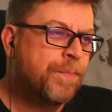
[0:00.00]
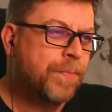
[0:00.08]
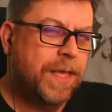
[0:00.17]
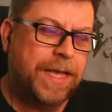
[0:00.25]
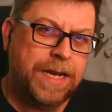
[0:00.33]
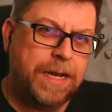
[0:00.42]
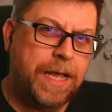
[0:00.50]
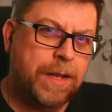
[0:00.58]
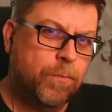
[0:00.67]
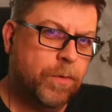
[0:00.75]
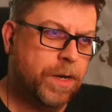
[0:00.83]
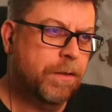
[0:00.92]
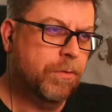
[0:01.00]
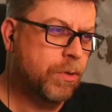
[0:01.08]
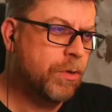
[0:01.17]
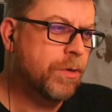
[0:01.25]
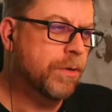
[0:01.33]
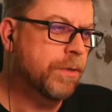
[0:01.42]
And what I
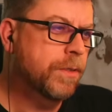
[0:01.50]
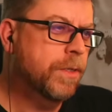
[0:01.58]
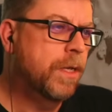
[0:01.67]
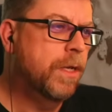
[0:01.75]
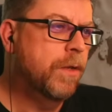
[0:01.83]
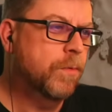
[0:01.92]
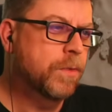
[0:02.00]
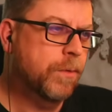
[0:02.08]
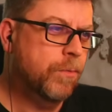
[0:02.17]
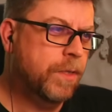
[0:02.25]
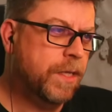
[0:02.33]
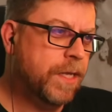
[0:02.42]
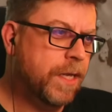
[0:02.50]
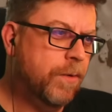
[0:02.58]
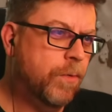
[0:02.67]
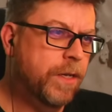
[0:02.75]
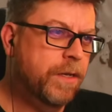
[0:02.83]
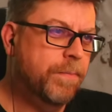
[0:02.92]
learned was I really kind of
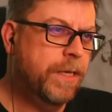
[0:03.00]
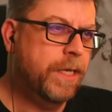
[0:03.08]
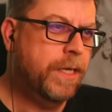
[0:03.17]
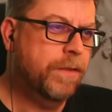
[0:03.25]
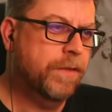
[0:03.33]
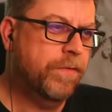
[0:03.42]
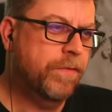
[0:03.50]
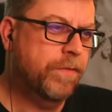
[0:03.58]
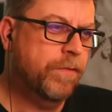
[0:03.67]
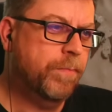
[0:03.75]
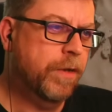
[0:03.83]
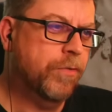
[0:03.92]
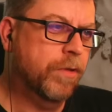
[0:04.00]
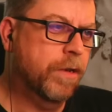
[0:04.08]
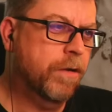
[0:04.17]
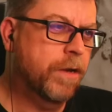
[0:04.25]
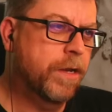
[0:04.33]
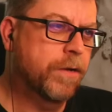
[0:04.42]
wanted to be, this is a special
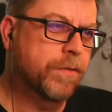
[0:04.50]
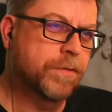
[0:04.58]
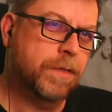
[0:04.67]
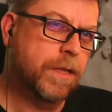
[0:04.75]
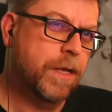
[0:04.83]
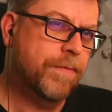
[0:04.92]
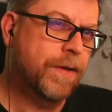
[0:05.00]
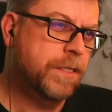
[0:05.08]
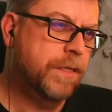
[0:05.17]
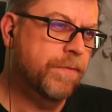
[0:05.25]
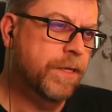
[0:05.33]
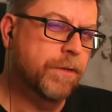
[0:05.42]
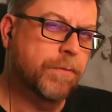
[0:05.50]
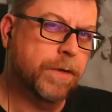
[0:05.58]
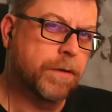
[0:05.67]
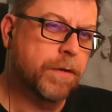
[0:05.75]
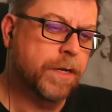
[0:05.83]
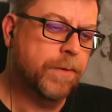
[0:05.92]
area here. There's a lot of activity going
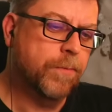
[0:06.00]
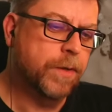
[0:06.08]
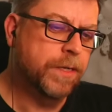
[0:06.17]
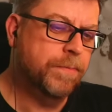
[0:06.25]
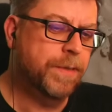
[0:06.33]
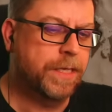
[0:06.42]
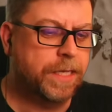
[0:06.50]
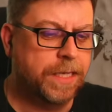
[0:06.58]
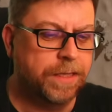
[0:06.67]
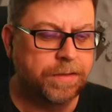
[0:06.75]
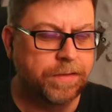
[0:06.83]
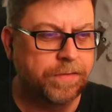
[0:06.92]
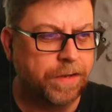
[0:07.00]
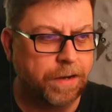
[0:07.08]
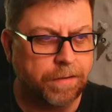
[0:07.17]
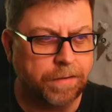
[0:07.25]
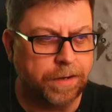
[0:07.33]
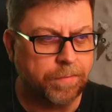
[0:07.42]
on, and I wanted to be in this
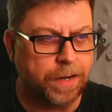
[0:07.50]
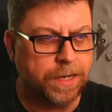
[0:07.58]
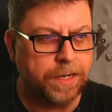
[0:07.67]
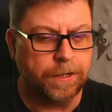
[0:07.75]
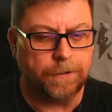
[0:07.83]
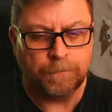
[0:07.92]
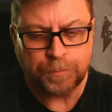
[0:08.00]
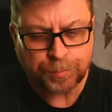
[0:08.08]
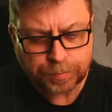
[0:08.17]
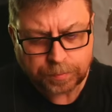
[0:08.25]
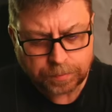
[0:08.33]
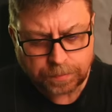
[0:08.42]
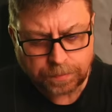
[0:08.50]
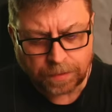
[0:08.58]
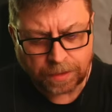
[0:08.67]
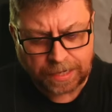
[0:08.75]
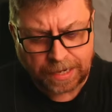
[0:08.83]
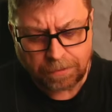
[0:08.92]
area right here.
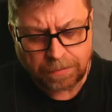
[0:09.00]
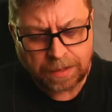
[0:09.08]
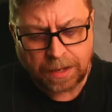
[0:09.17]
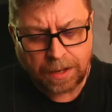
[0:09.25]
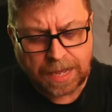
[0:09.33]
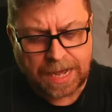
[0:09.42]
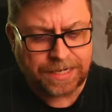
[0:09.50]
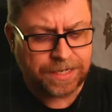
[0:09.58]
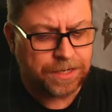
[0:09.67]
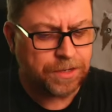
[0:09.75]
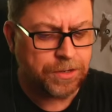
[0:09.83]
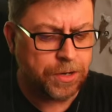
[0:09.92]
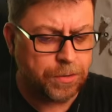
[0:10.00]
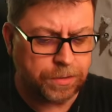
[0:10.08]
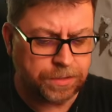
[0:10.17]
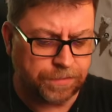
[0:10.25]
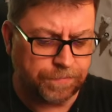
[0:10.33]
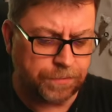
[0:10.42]
Now, I didn't
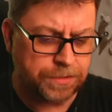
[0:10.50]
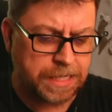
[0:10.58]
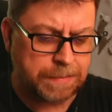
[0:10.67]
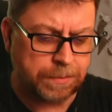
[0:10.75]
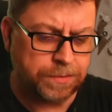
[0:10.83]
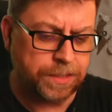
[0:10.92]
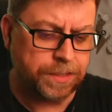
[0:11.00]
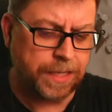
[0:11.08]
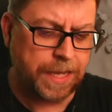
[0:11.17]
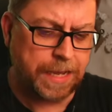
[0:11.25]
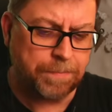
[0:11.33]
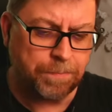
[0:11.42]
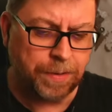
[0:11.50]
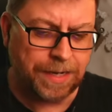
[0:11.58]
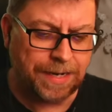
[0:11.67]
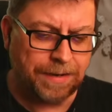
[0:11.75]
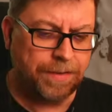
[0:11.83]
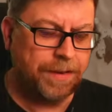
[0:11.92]
notice the first time I was in the game,
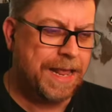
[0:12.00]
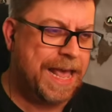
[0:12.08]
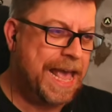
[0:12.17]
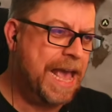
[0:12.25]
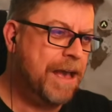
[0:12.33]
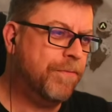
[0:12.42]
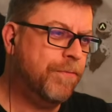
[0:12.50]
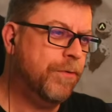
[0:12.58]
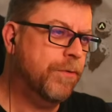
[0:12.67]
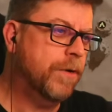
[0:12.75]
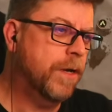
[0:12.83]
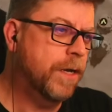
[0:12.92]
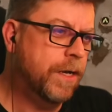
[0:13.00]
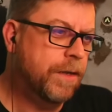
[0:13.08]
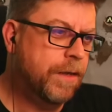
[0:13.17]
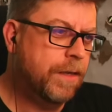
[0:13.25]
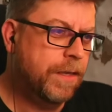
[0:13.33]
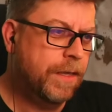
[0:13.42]
but after
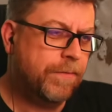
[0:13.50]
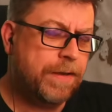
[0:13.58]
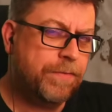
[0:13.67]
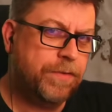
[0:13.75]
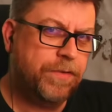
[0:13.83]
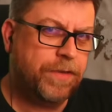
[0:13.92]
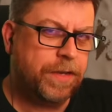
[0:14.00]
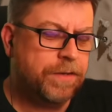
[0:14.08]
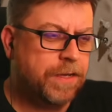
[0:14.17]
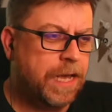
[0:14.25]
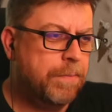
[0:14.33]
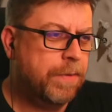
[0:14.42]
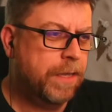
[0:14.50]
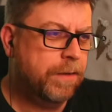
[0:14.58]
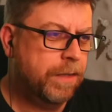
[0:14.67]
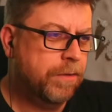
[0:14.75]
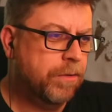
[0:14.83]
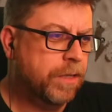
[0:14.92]
the second time
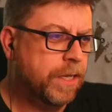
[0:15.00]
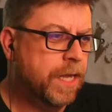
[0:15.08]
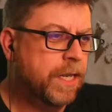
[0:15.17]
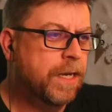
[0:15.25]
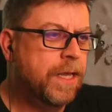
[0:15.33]
and looking at it,